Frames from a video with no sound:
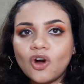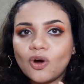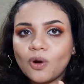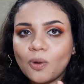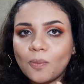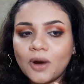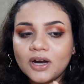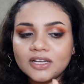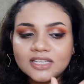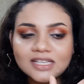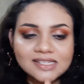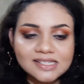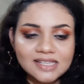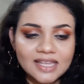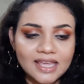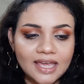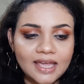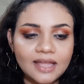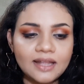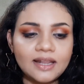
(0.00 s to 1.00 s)
or what the
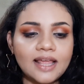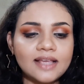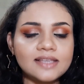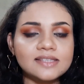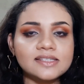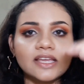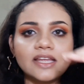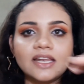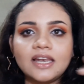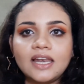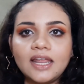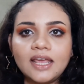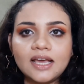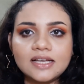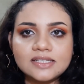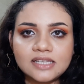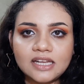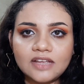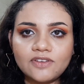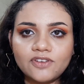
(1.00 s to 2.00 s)
skin like skin
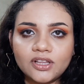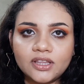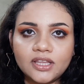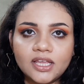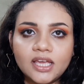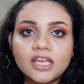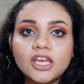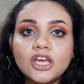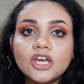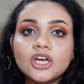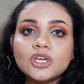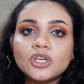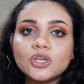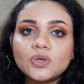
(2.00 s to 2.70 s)
layers and everything